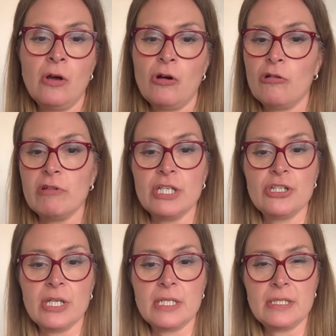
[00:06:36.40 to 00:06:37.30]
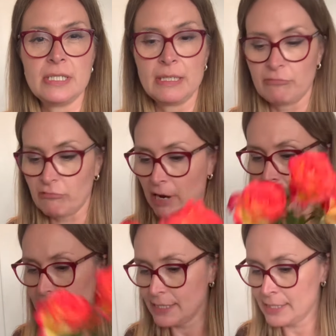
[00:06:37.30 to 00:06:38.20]
oranges, deep
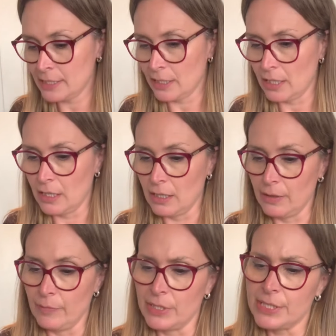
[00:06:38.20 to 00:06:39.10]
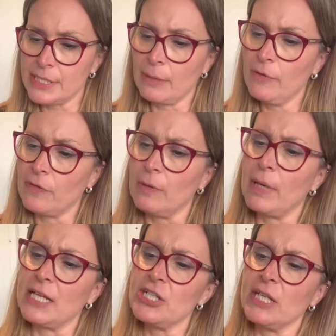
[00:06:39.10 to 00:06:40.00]
reds, and some of them
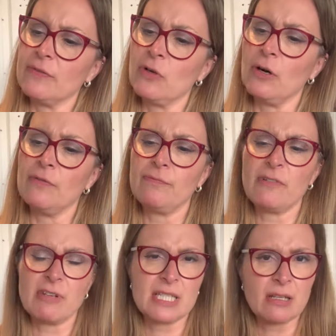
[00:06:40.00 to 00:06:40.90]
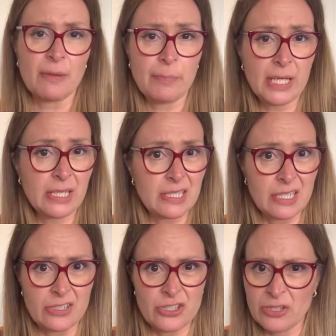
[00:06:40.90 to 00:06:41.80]
actually have got a very slight pinky
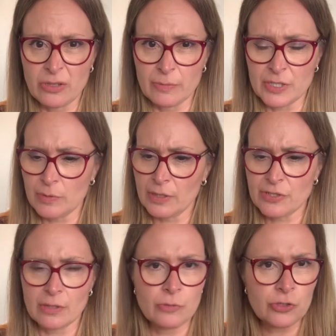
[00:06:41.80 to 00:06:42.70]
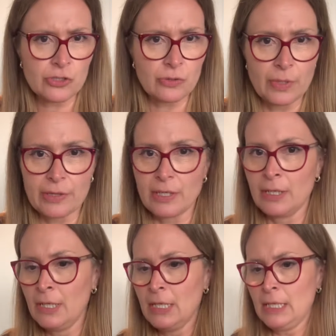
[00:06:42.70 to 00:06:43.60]
tinge to them as well, so I'm not sure whether,
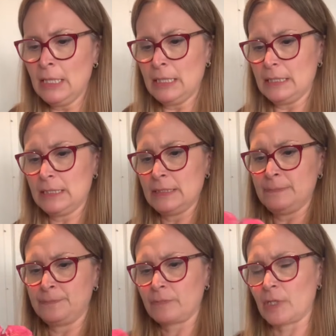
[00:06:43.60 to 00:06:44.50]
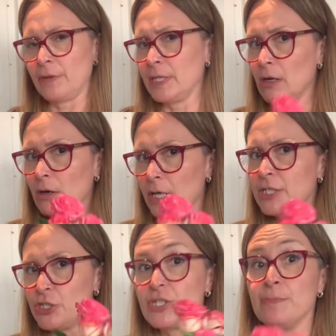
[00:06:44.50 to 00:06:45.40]
I think
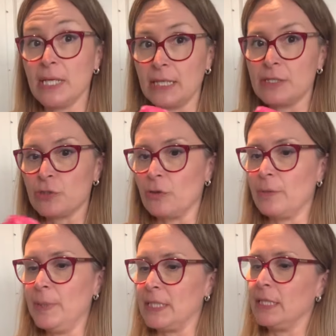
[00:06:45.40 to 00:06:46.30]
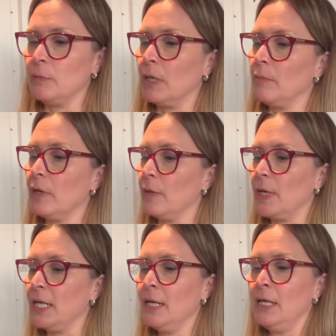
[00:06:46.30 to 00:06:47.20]
it's just me that's got the pinky one, by the way.